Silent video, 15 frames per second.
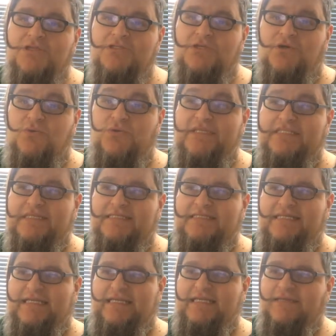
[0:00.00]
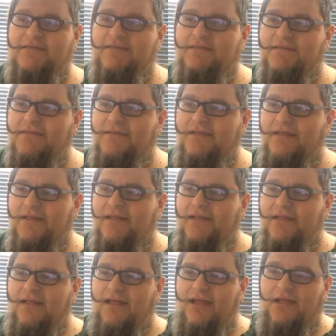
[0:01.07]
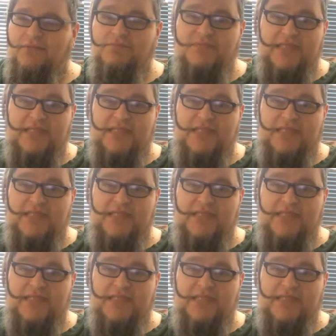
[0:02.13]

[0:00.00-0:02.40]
So we shall see. Um,